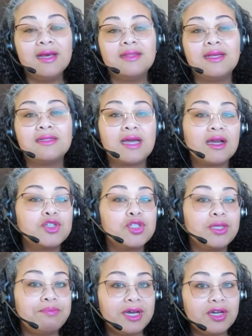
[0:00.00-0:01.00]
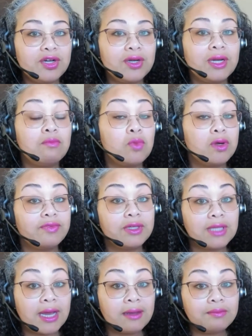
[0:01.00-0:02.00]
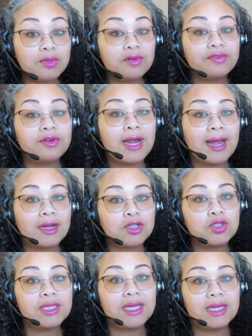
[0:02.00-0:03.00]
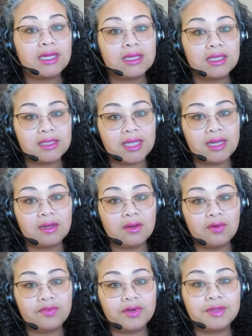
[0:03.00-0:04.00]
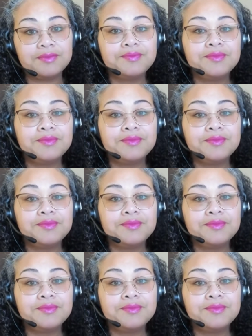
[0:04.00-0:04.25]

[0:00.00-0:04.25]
That's actually better and more reliable for actually getting the data over.